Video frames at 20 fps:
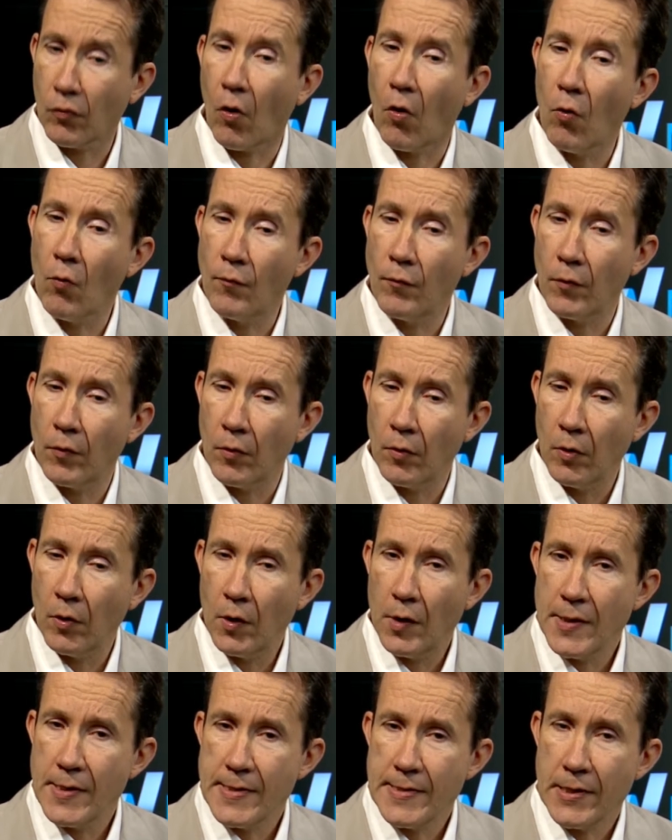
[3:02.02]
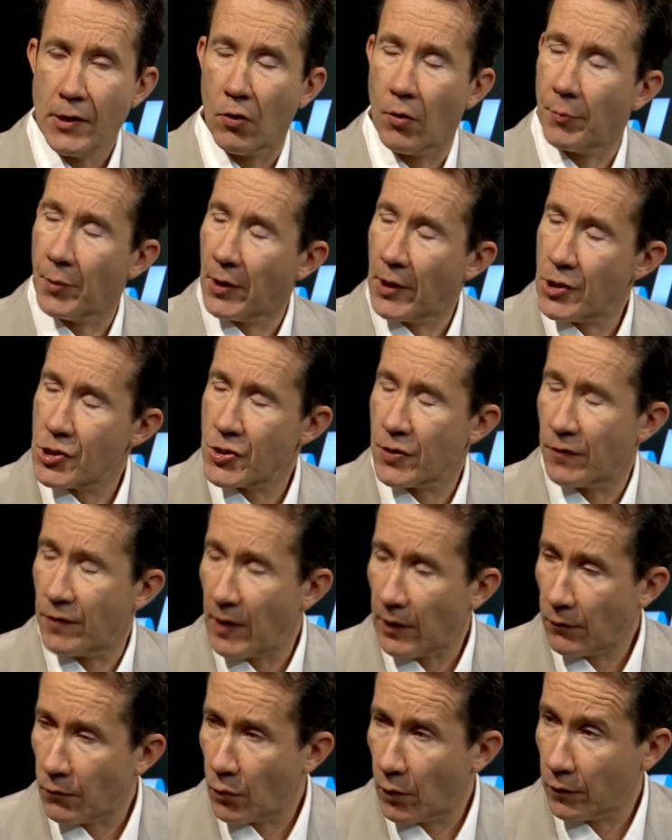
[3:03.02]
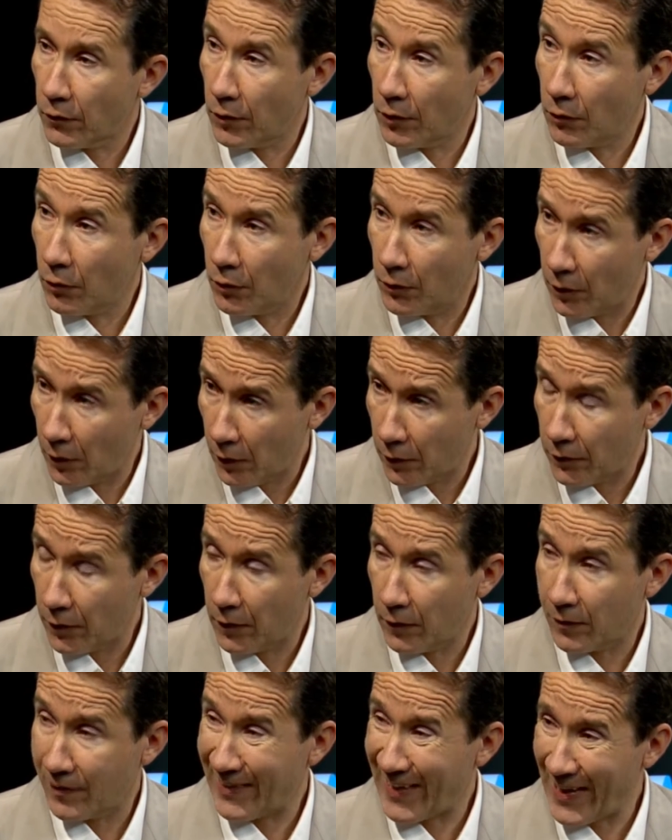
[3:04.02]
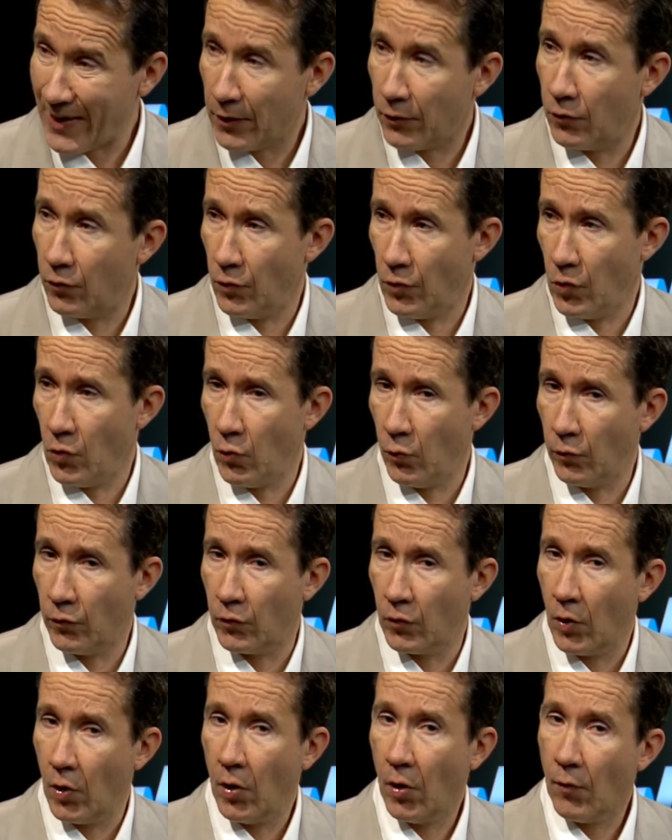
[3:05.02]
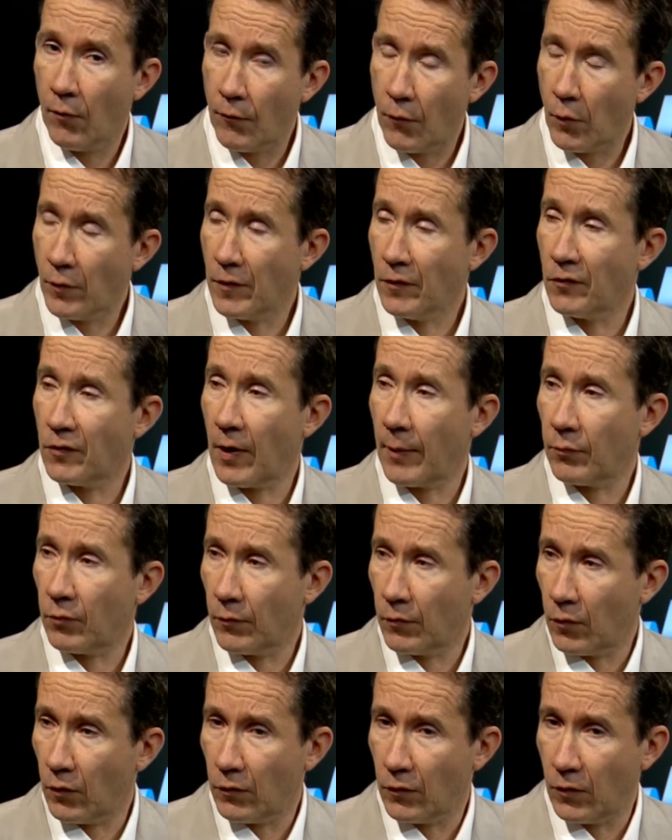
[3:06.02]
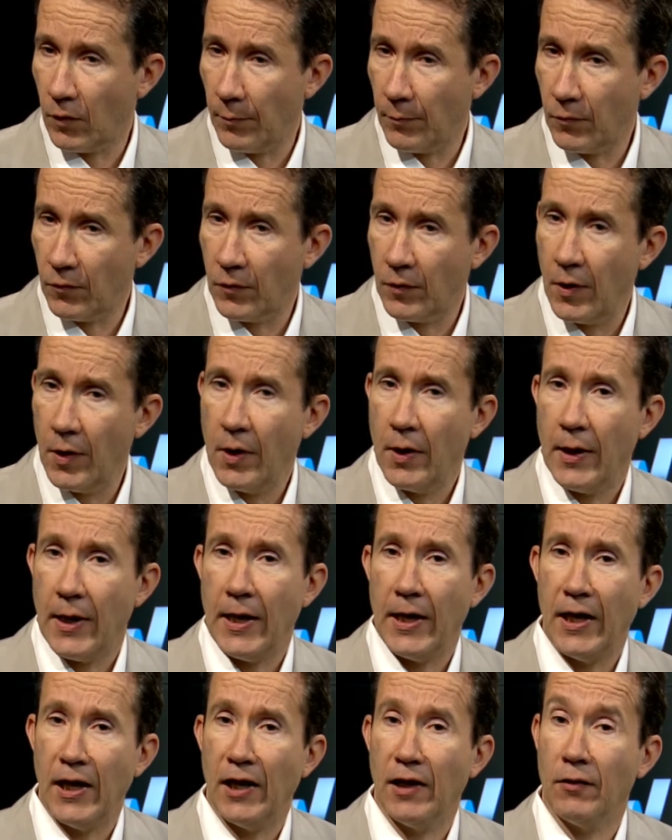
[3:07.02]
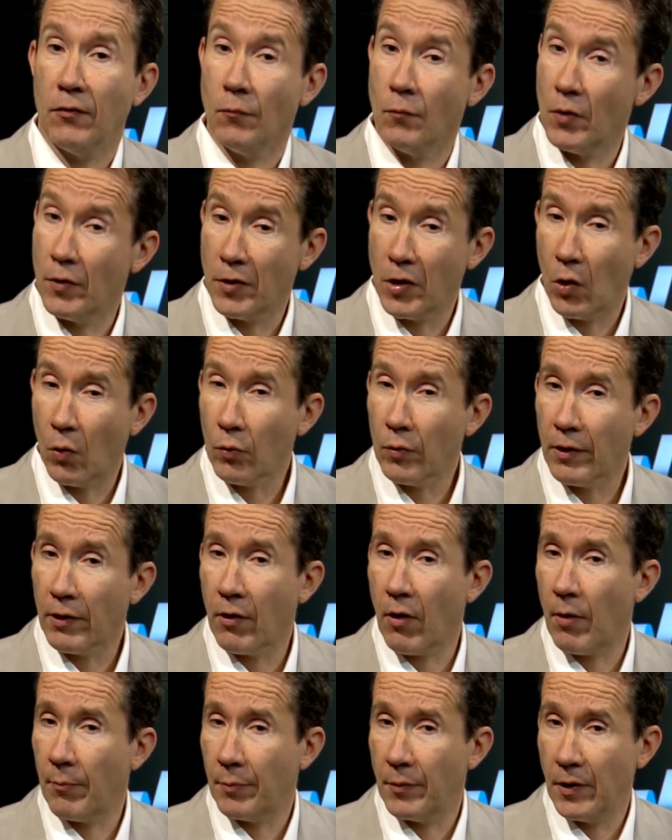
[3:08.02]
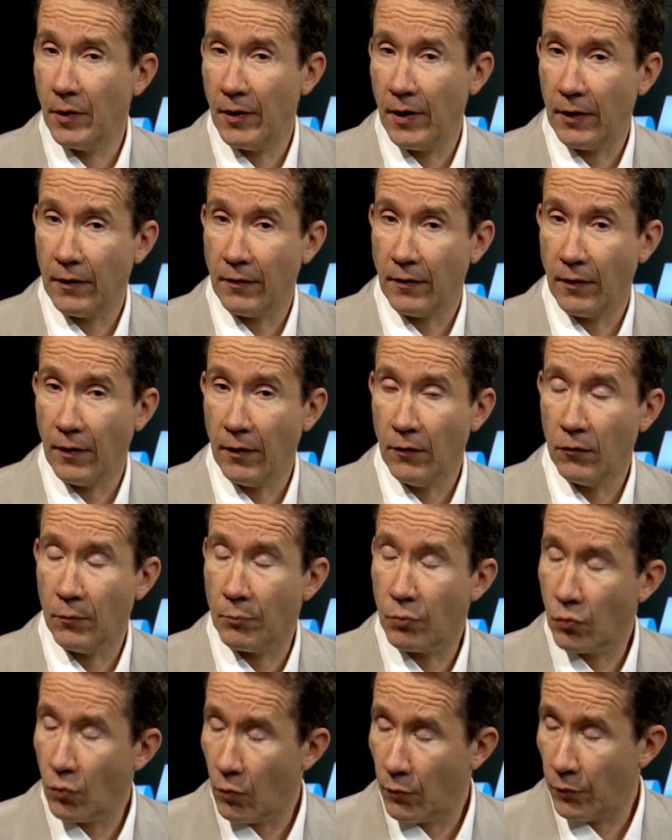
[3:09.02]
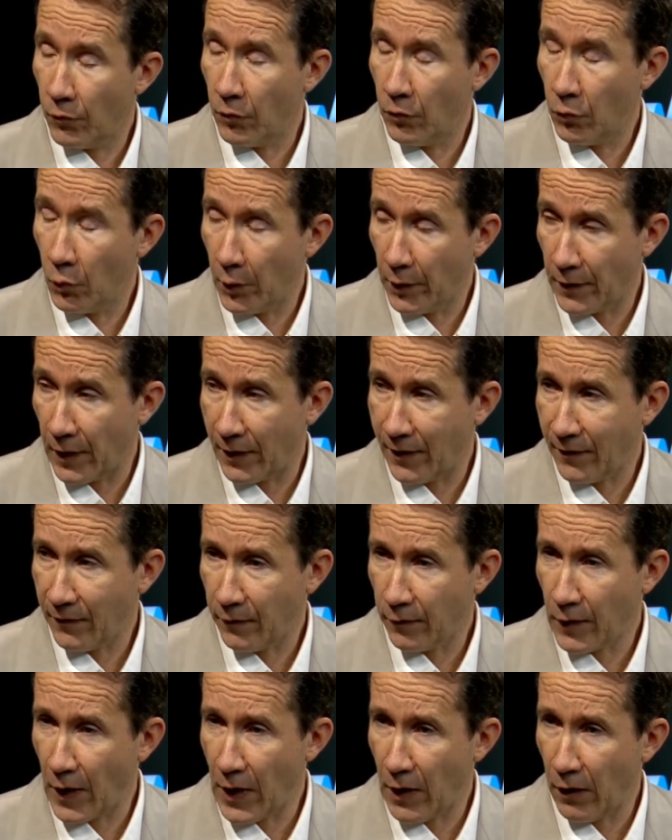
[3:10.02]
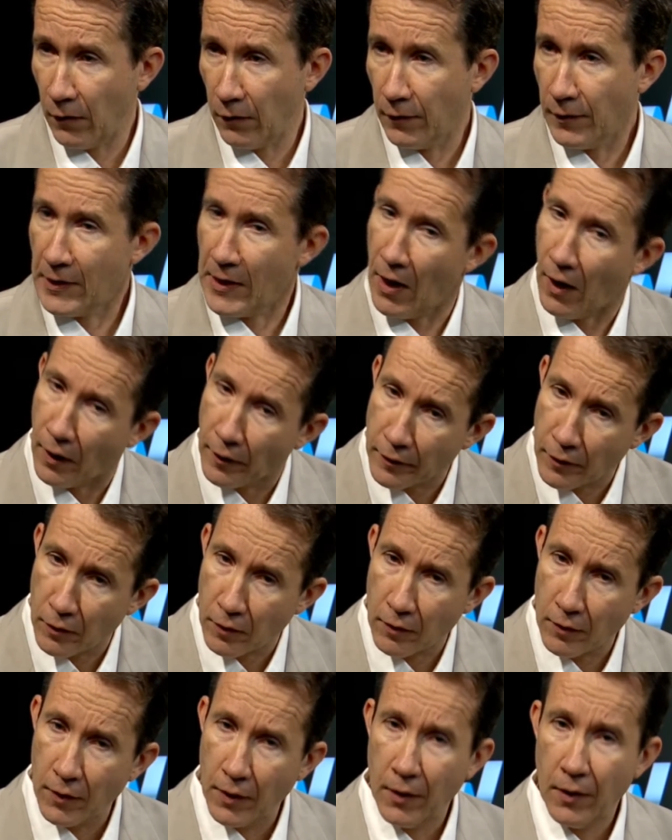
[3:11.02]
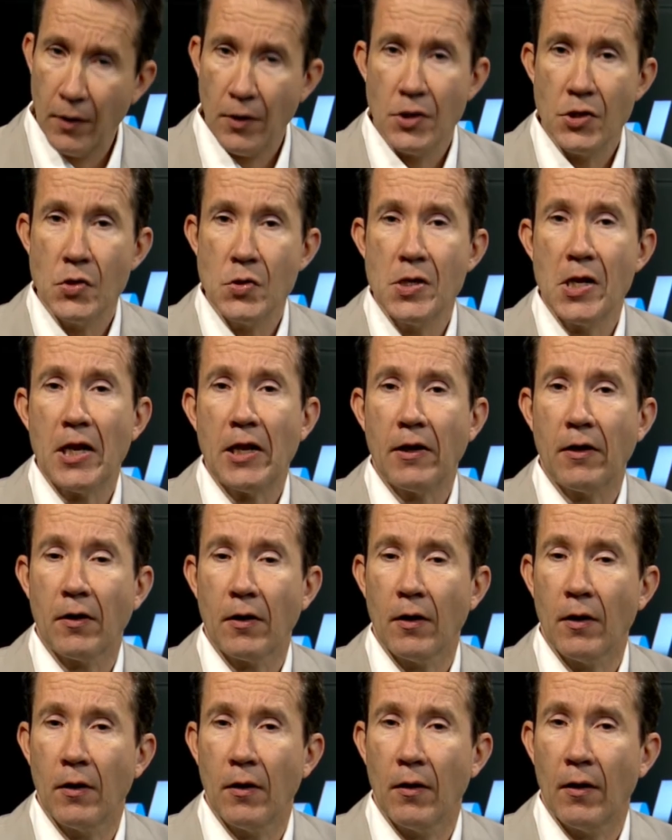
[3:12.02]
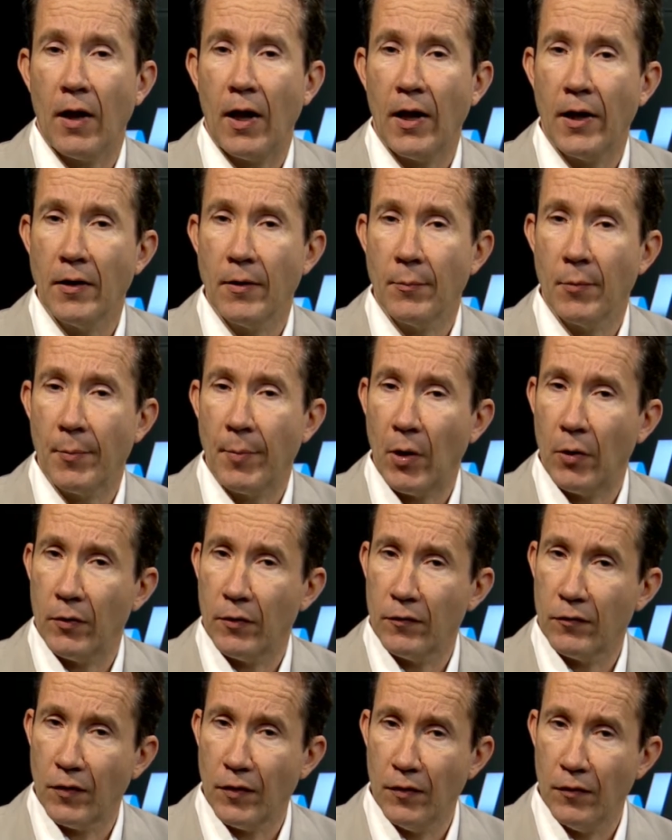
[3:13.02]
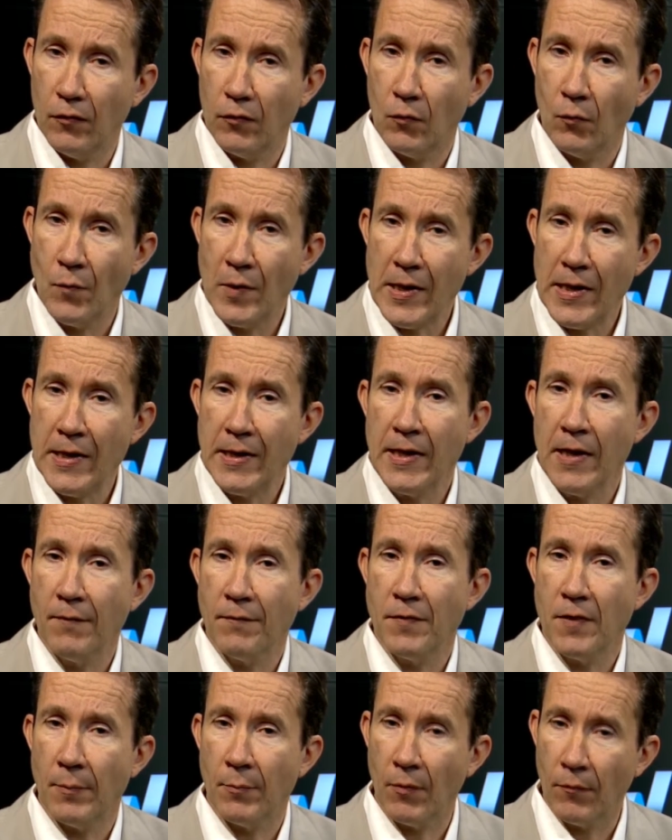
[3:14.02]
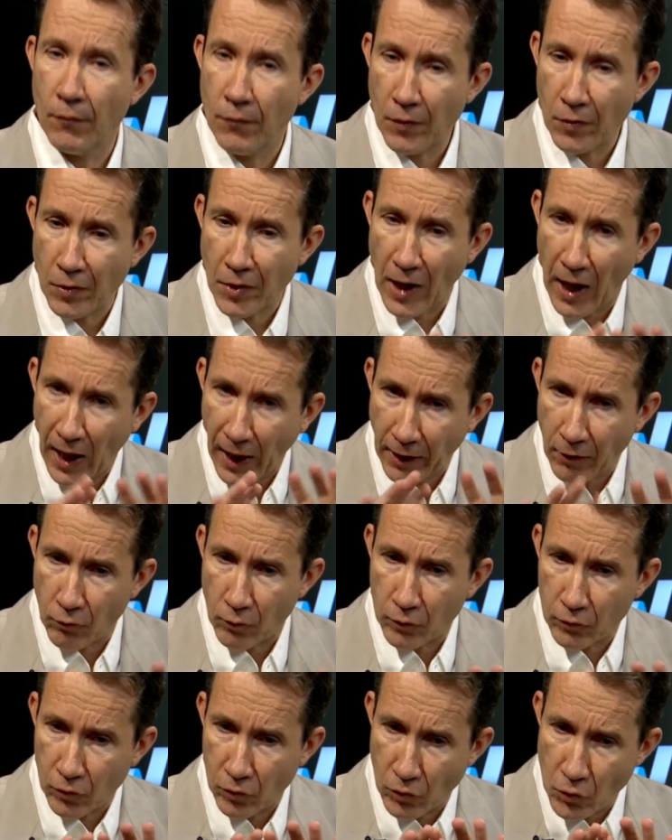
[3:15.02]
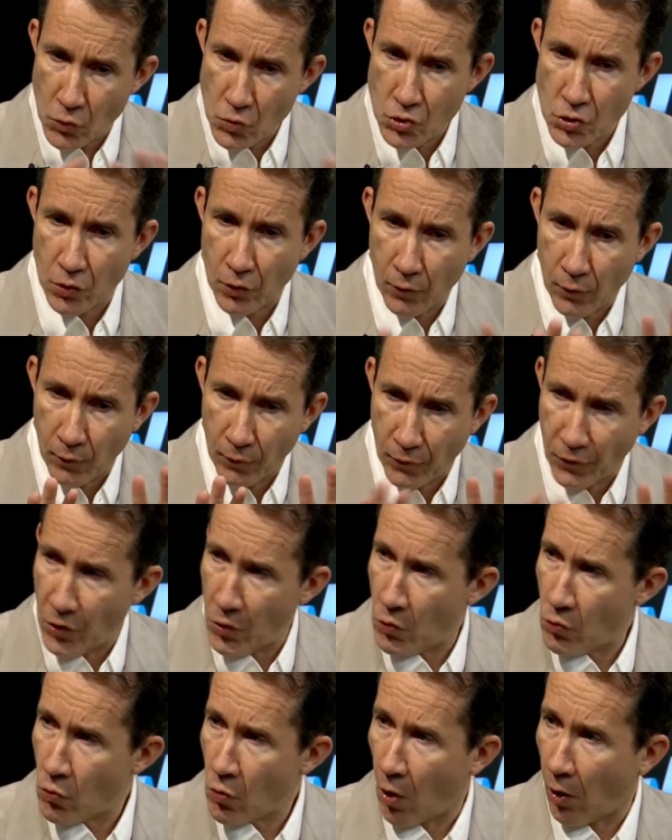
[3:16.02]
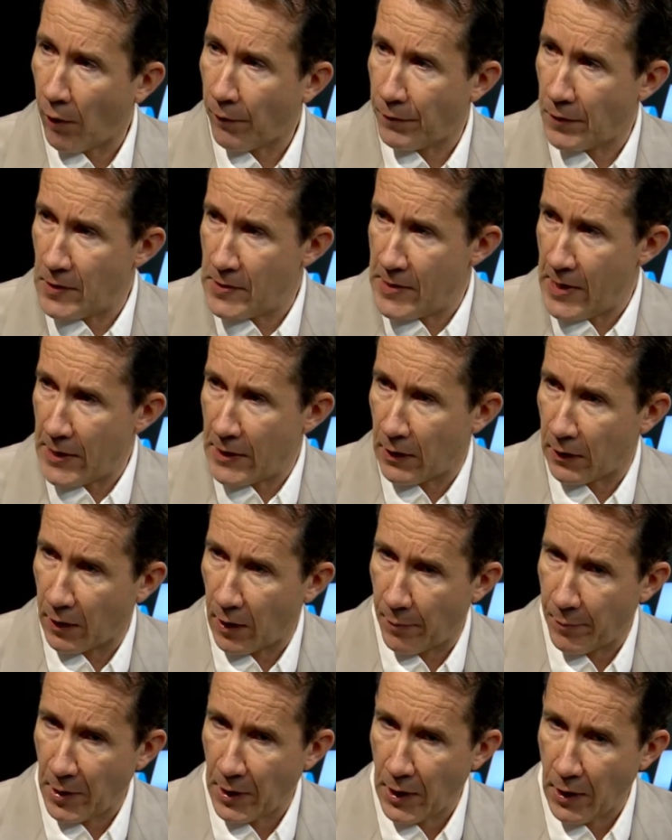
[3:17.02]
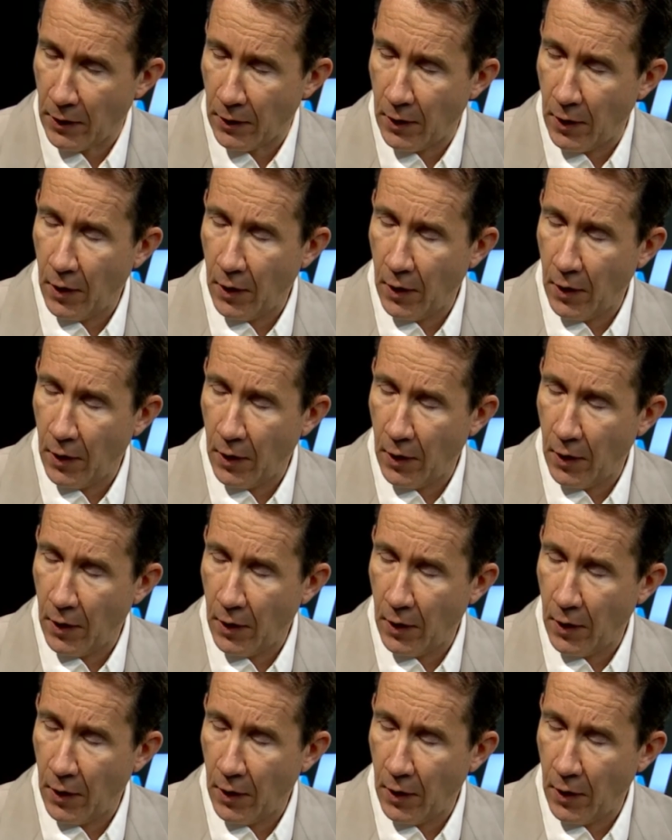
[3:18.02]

over the communications networks that utilities like to use for these types of systems. And we're the only company that is proven doing that at scale. The other unique item about us is we give them a very high resolution view of the data coming in.